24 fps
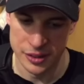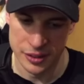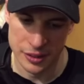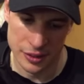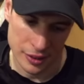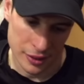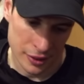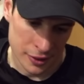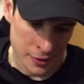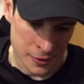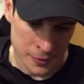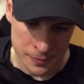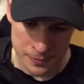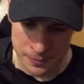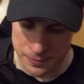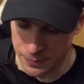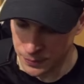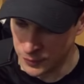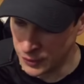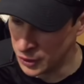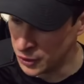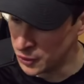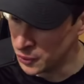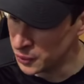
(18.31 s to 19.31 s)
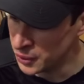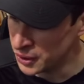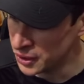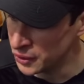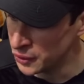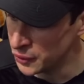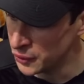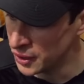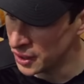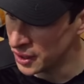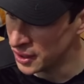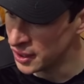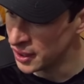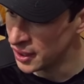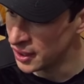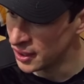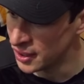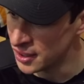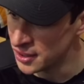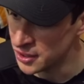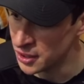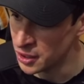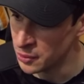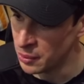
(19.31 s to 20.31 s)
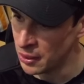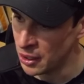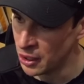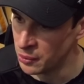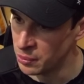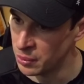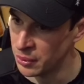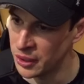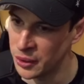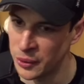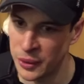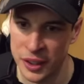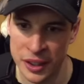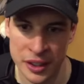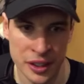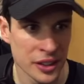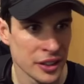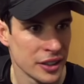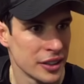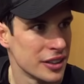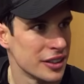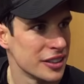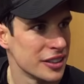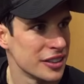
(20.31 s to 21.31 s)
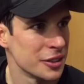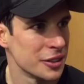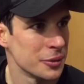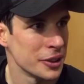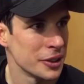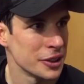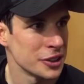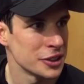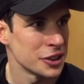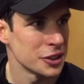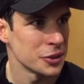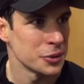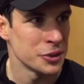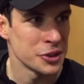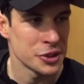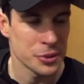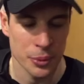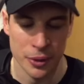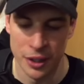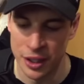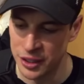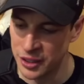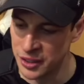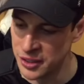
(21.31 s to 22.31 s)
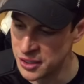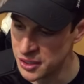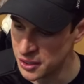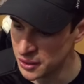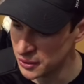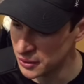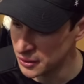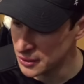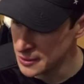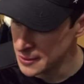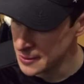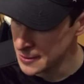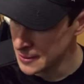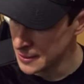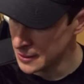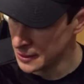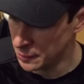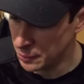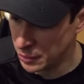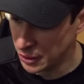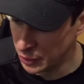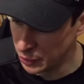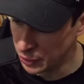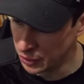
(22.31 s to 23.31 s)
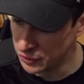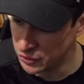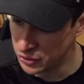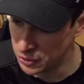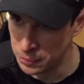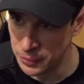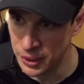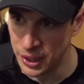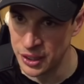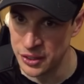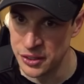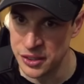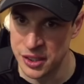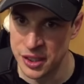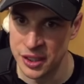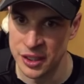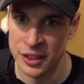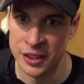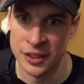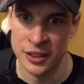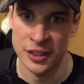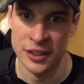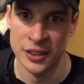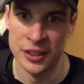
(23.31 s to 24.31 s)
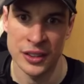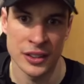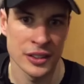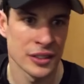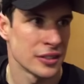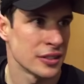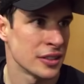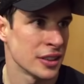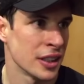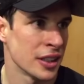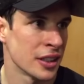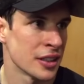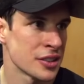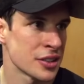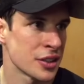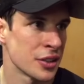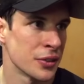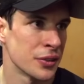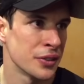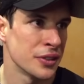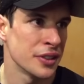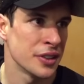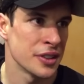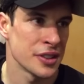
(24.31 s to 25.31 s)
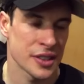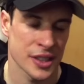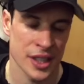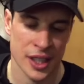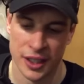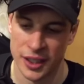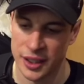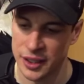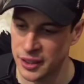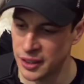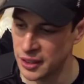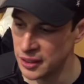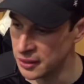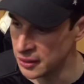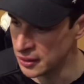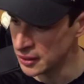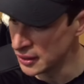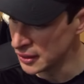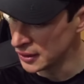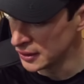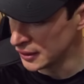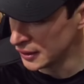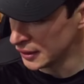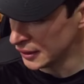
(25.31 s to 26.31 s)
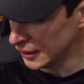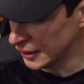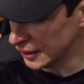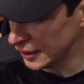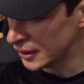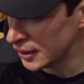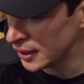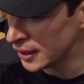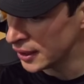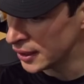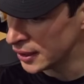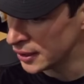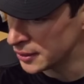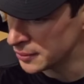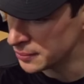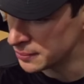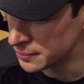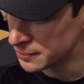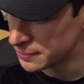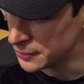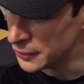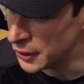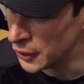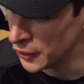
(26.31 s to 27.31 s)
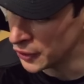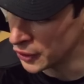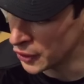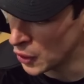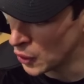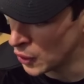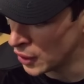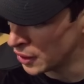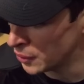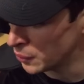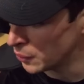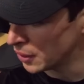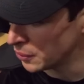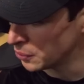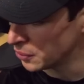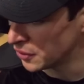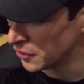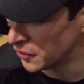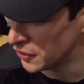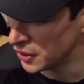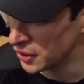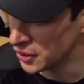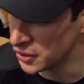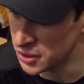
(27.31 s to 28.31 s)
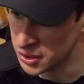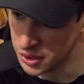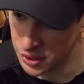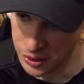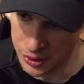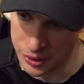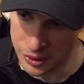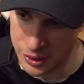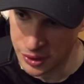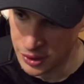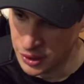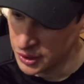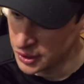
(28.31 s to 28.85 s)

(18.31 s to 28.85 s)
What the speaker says: and you know, we knew that as our power play, we had to make sure we responded. So big one from Dale's there to get us going in second, and you know, the go-ahead one with Phil. So,